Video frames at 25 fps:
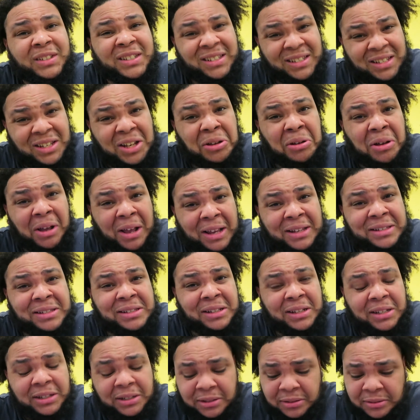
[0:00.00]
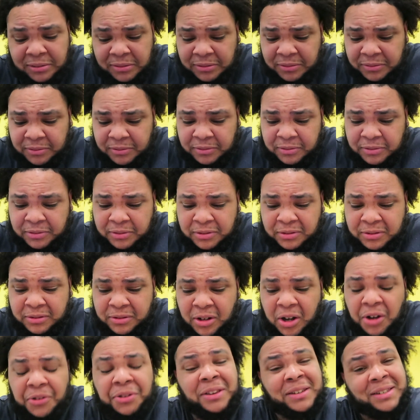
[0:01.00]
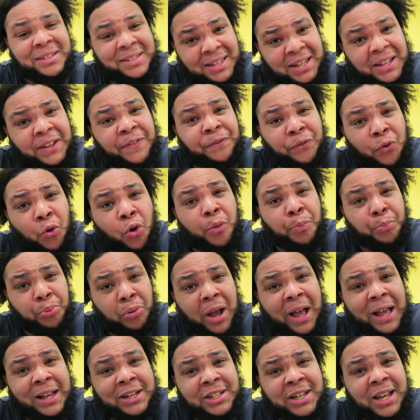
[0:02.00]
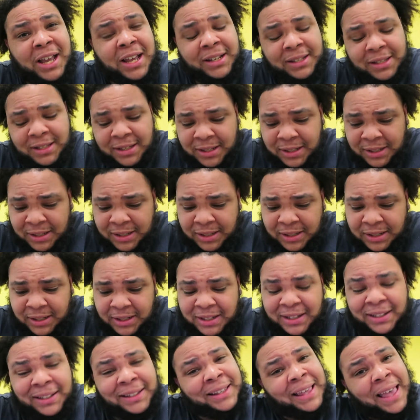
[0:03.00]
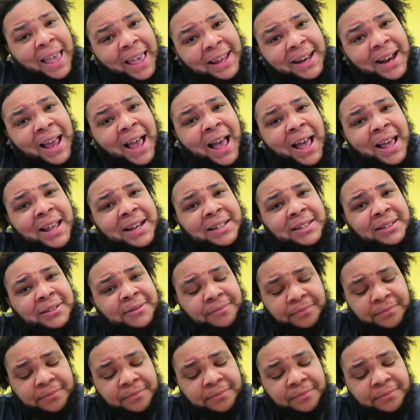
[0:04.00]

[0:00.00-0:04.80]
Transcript: Still hustling on the C4 project? K-Dot?